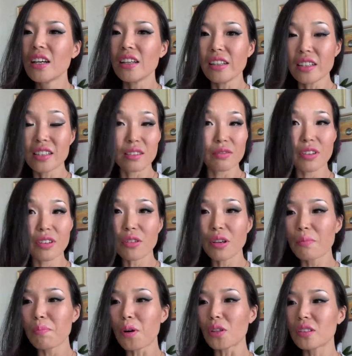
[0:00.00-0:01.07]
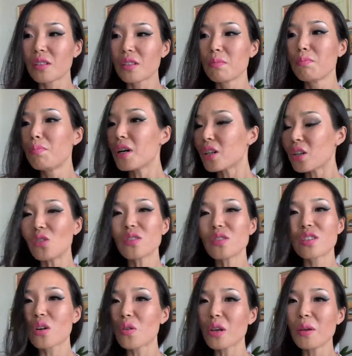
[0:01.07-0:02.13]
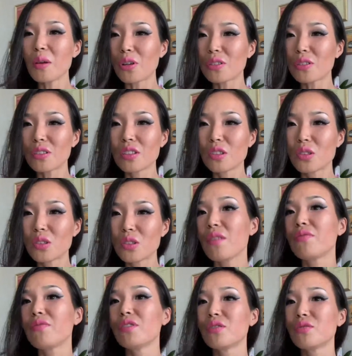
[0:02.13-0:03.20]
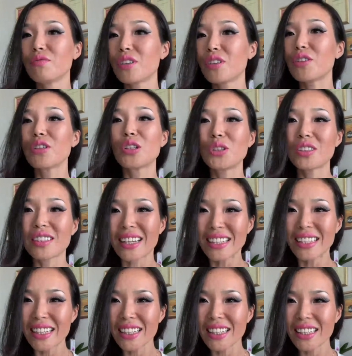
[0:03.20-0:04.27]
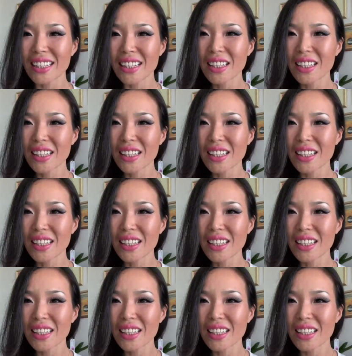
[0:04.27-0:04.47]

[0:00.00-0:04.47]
is very important, but also important to have a very good technique.